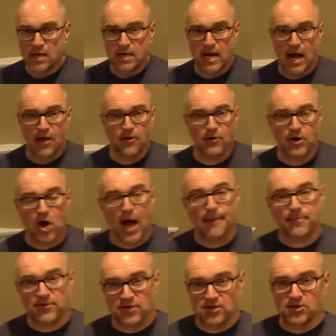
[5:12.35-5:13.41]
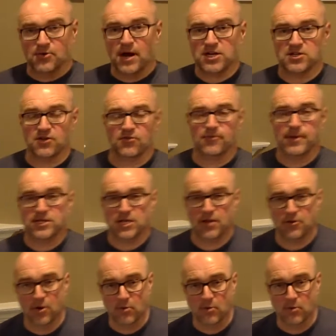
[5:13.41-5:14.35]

Now, they're in opposite directions from each other,